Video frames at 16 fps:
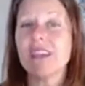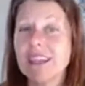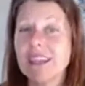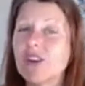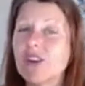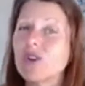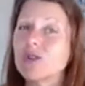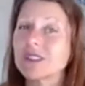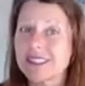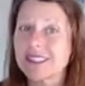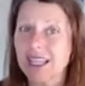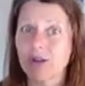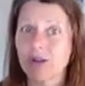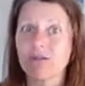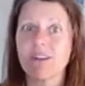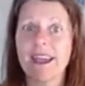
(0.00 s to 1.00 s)
in
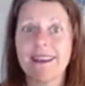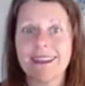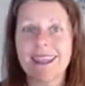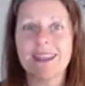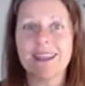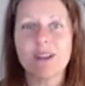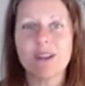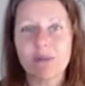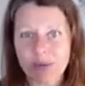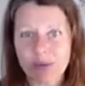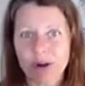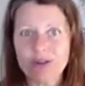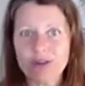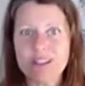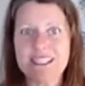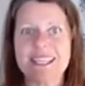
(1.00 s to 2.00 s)
yourself and in the
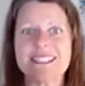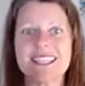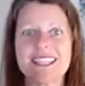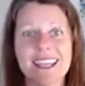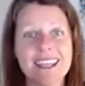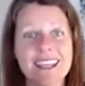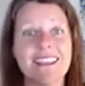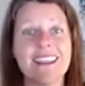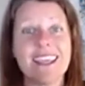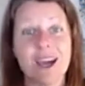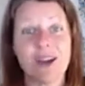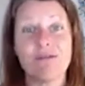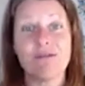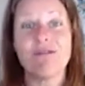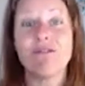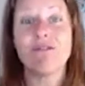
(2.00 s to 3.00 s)
process and in the
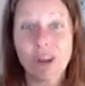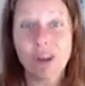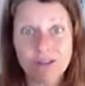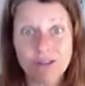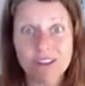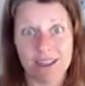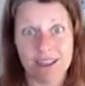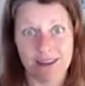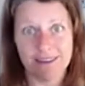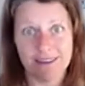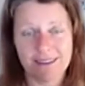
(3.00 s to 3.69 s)
unfolding,